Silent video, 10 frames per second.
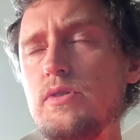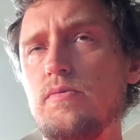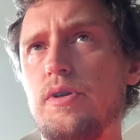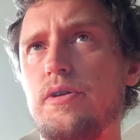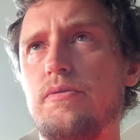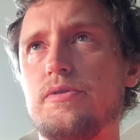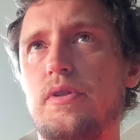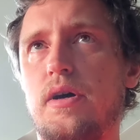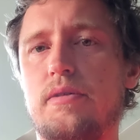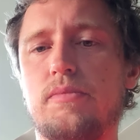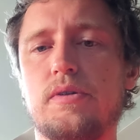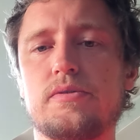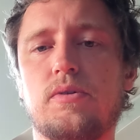when he was 9 months